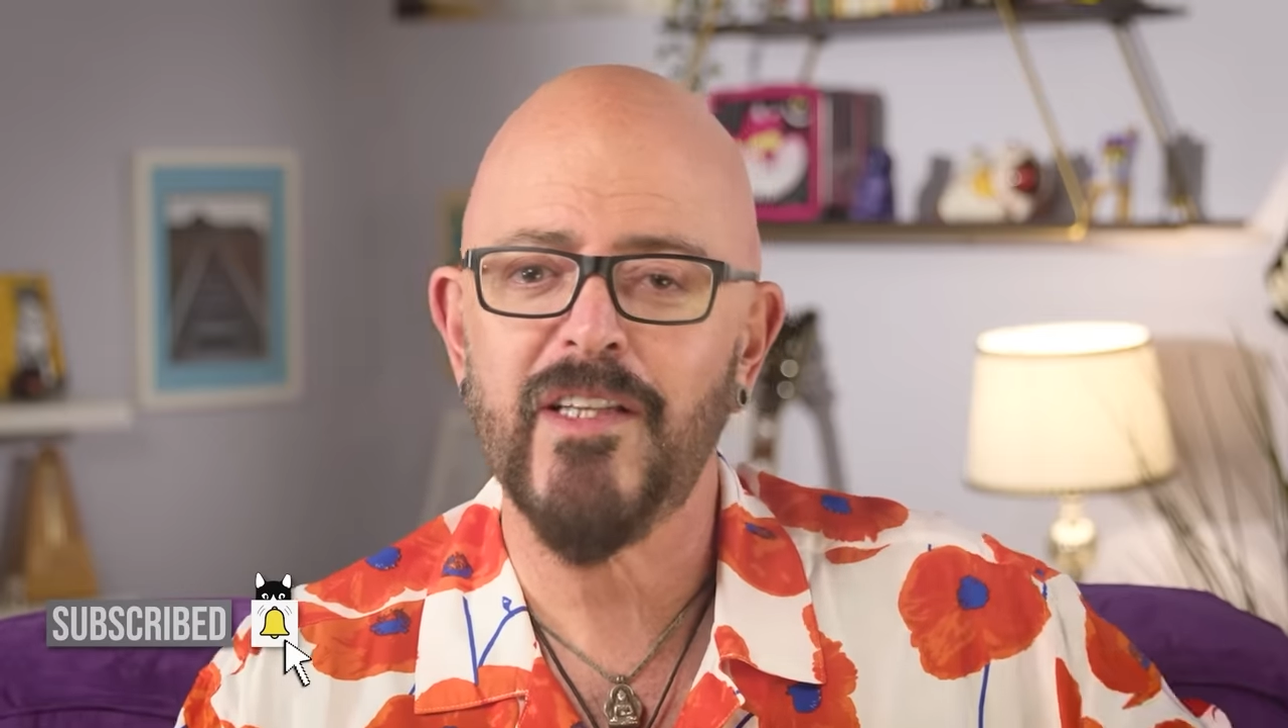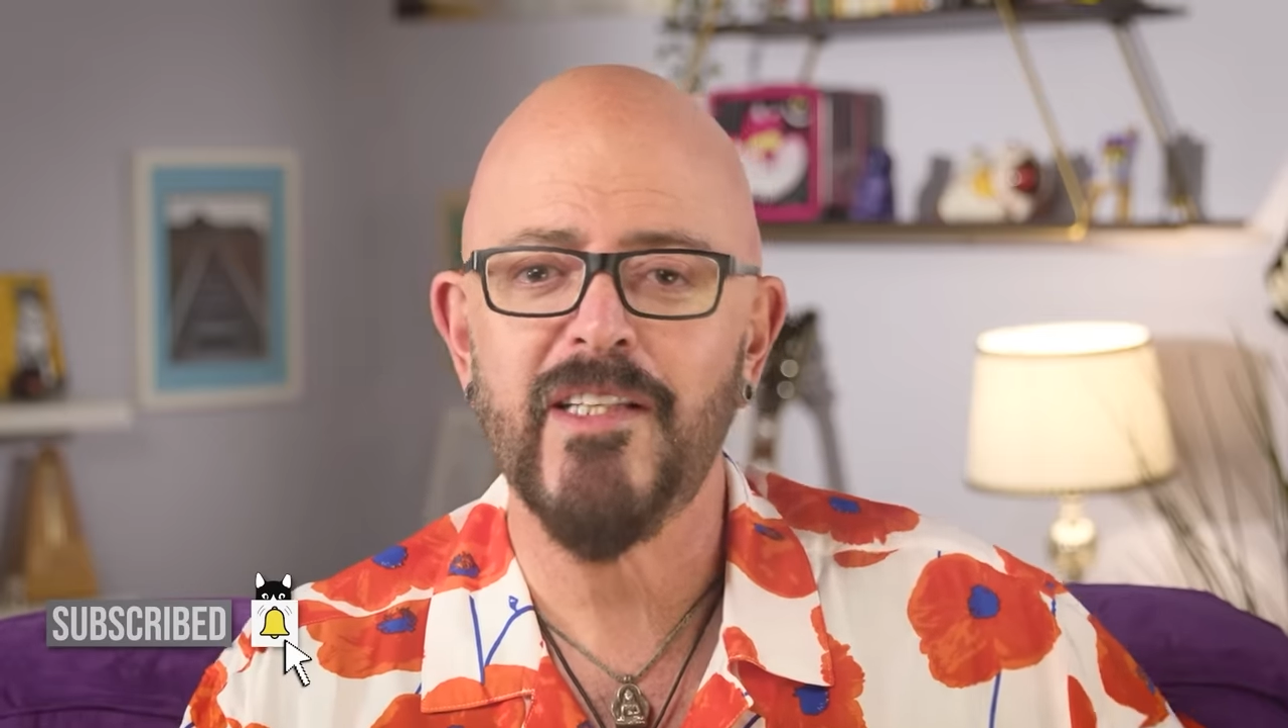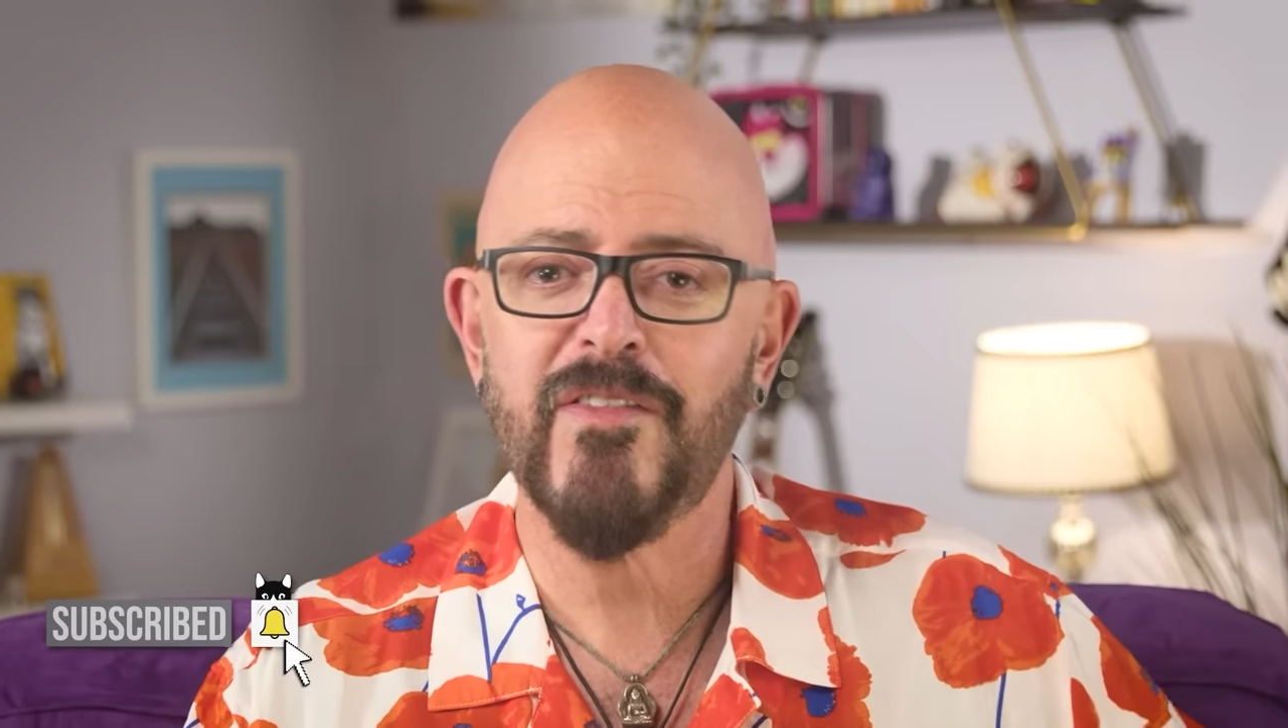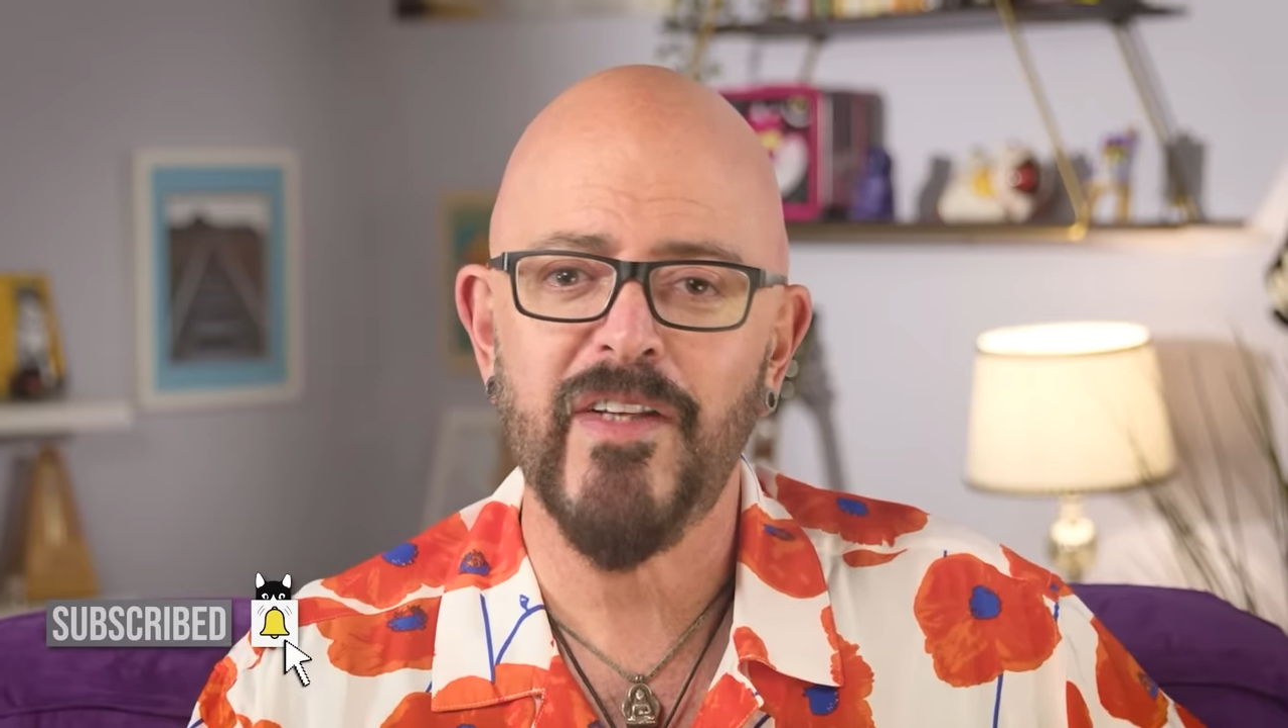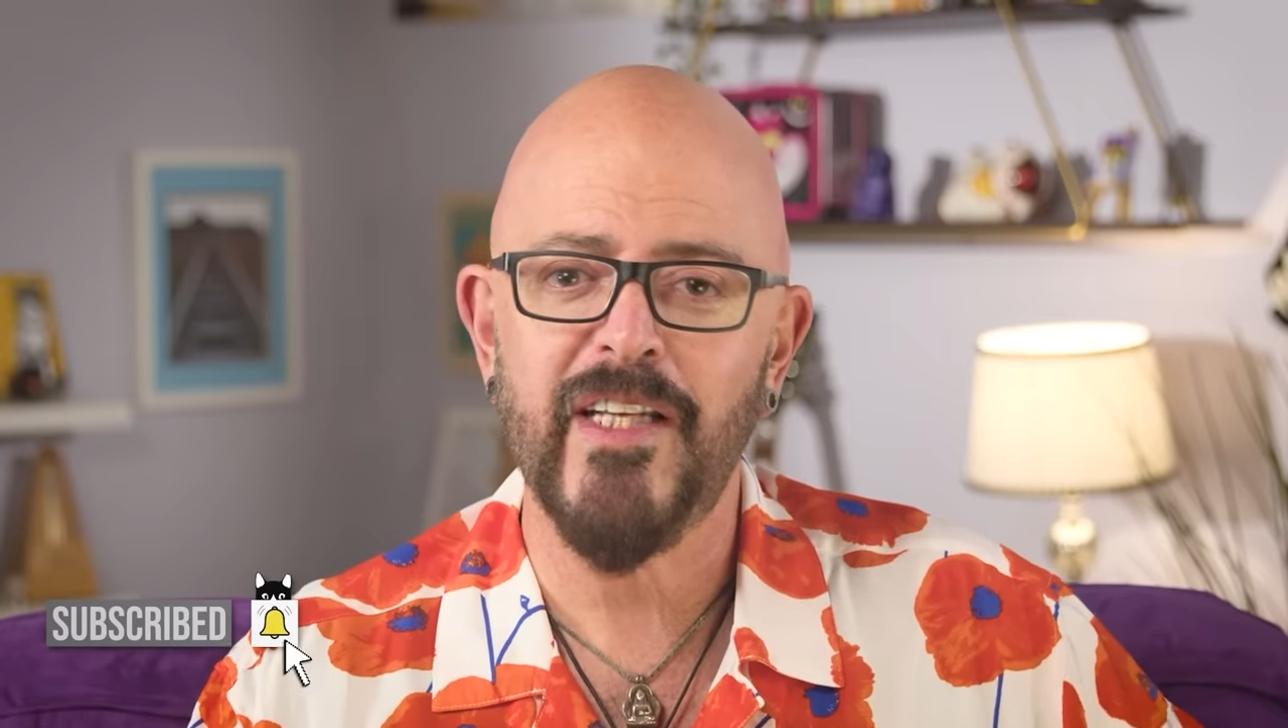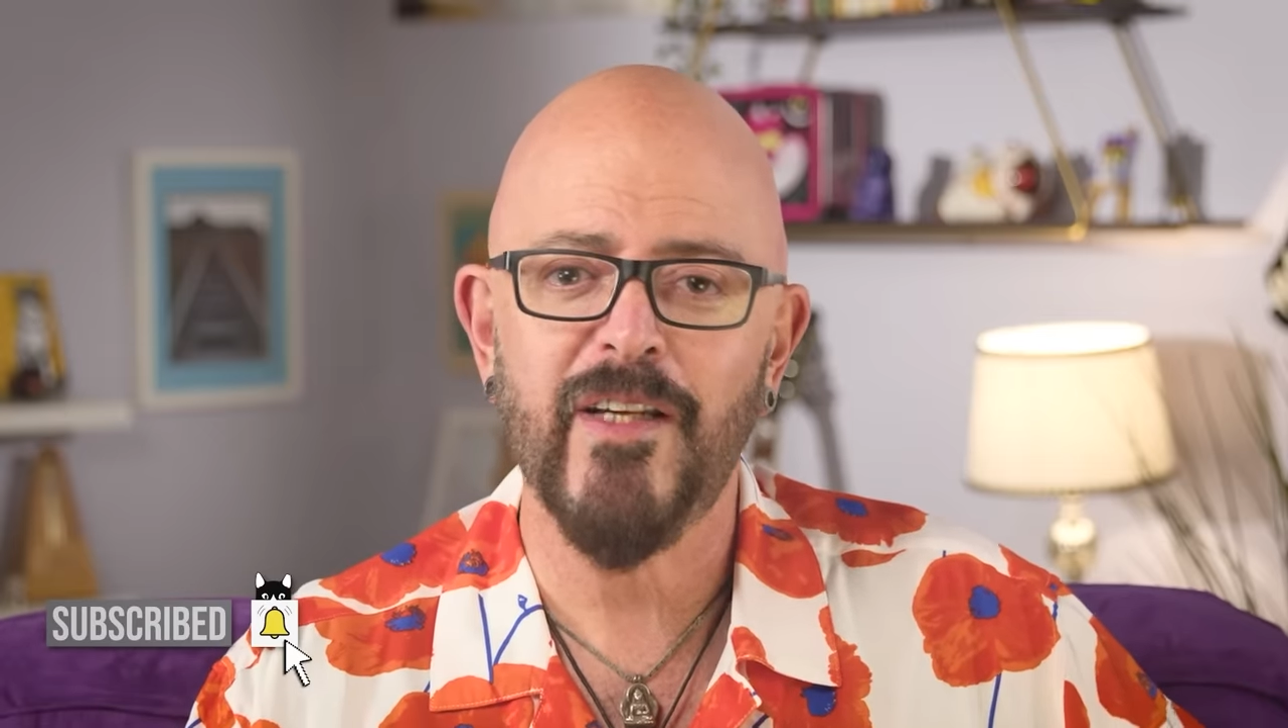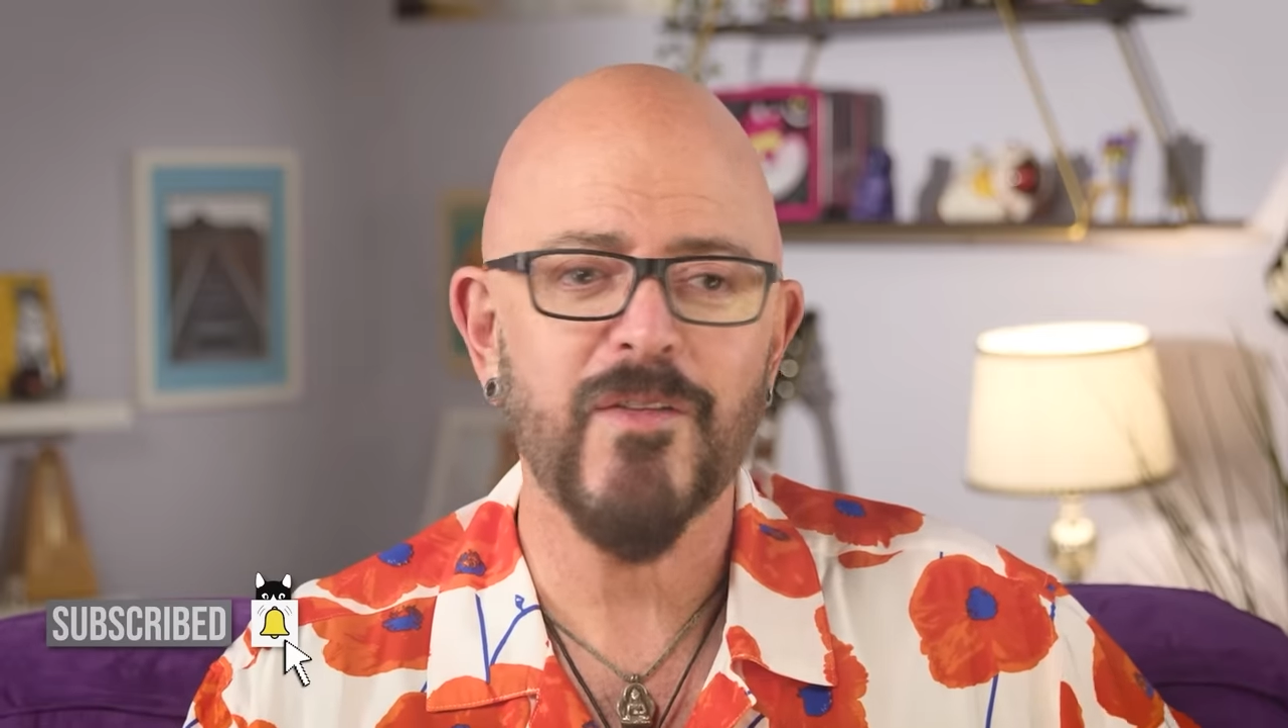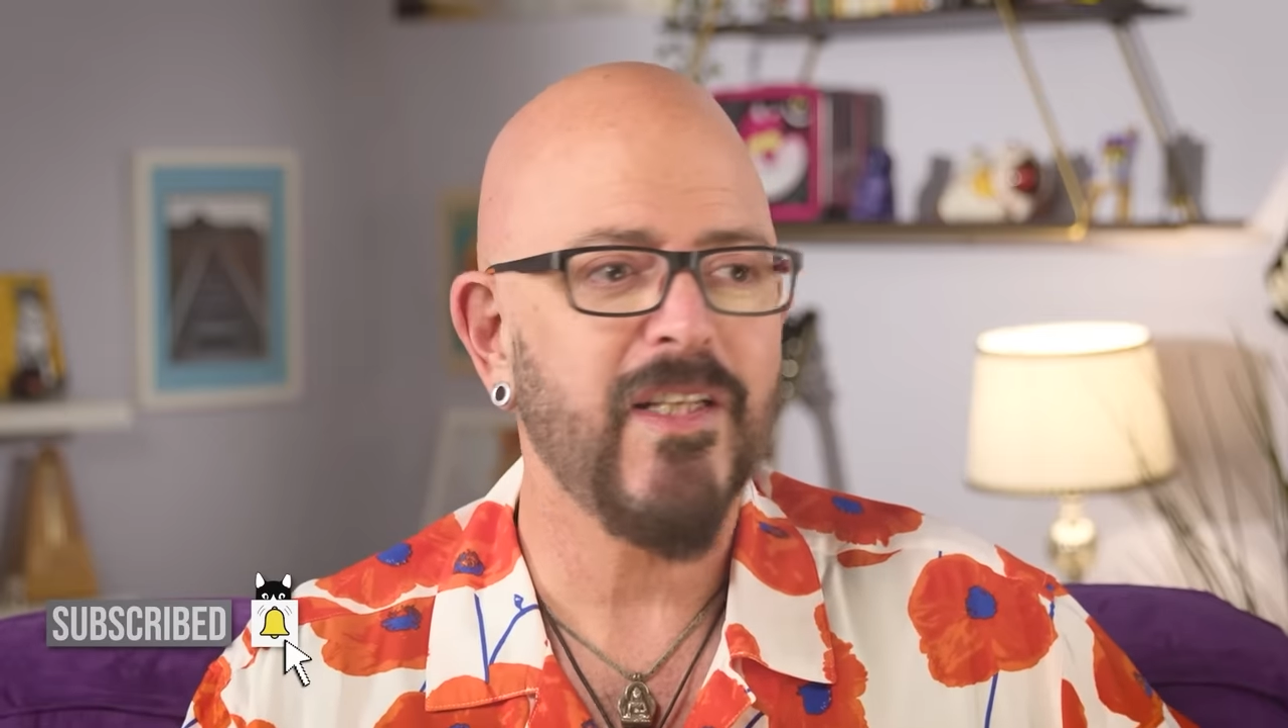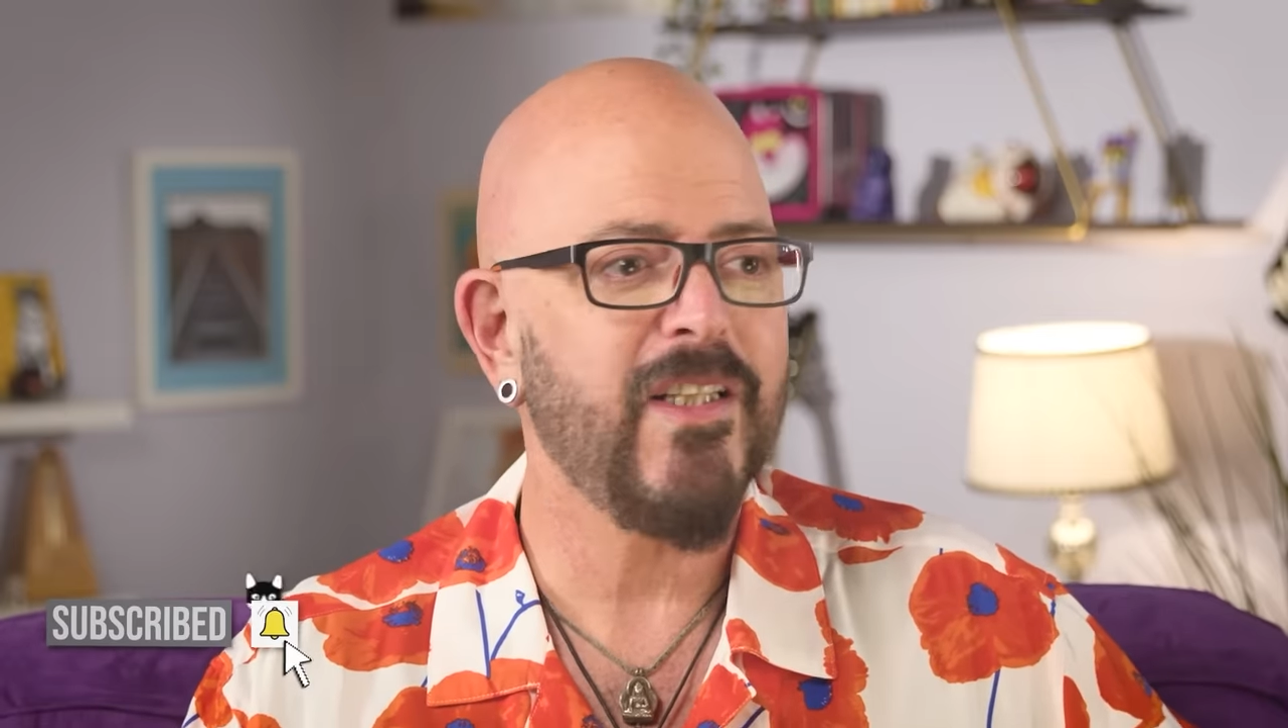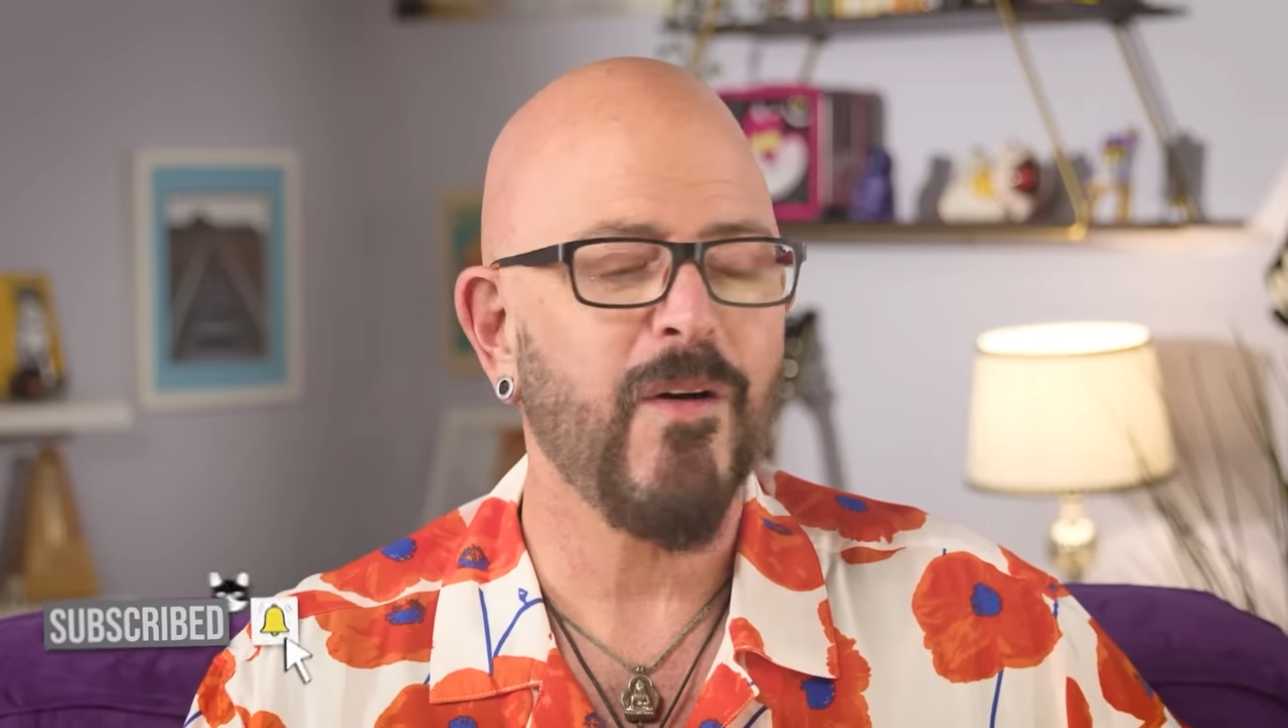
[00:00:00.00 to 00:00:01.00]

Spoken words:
these videos that